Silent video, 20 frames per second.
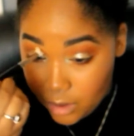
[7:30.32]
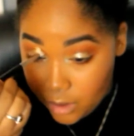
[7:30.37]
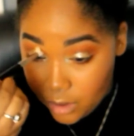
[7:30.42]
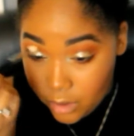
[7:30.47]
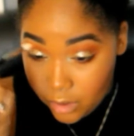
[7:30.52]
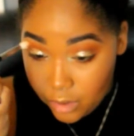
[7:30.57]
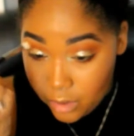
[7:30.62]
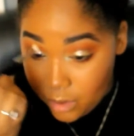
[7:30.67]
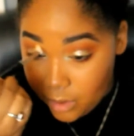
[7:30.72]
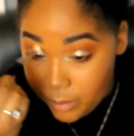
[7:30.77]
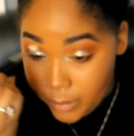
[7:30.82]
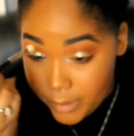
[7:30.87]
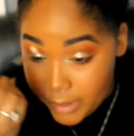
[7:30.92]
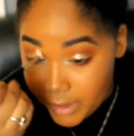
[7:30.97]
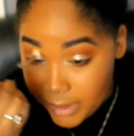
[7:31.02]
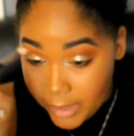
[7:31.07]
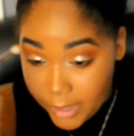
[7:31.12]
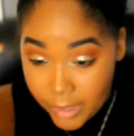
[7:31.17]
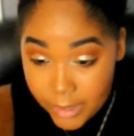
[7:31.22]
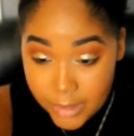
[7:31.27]
Oh my
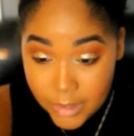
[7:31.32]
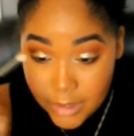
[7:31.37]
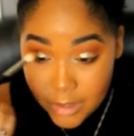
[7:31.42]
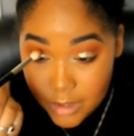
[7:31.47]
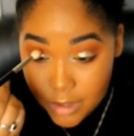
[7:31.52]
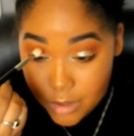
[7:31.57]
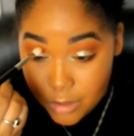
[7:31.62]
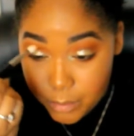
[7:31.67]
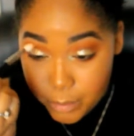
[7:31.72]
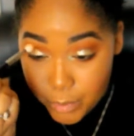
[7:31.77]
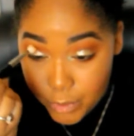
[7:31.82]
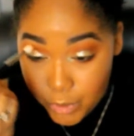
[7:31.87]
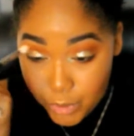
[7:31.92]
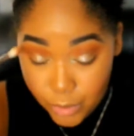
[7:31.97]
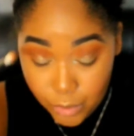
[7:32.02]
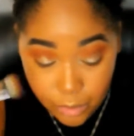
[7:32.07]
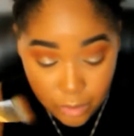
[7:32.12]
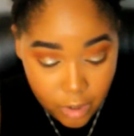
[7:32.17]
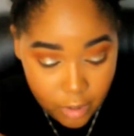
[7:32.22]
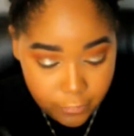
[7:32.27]
god, this is
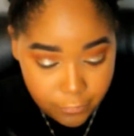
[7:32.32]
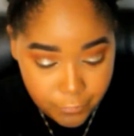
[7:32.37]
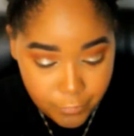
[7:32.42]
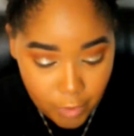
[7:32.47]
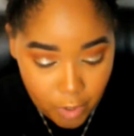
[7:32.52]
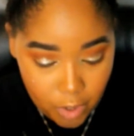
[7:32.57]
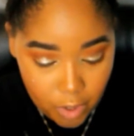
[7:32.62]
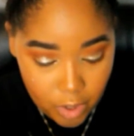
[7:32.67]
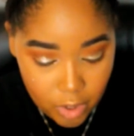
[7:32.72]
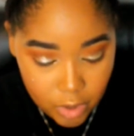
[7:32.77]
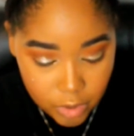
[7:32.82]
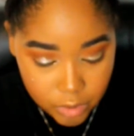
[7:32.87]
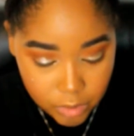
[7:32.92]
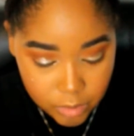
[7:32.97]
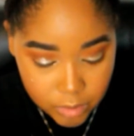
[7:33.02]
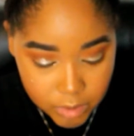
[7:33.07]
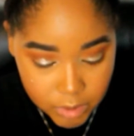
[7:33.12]
beautiful, you